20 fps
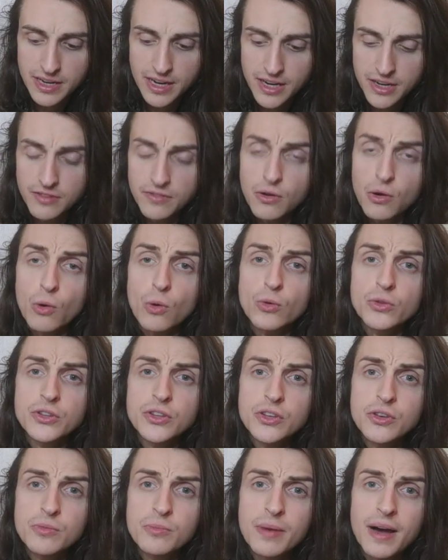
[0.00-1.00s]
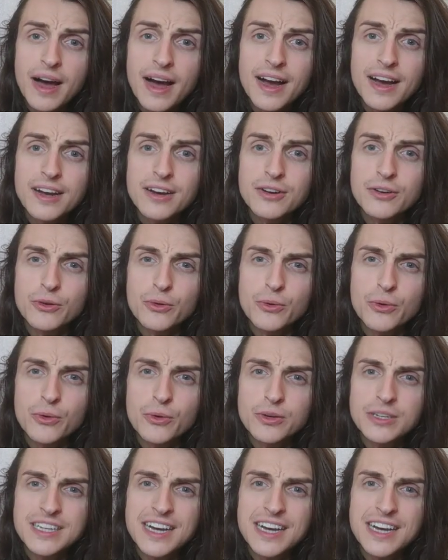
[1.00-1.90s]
kind of holding you back or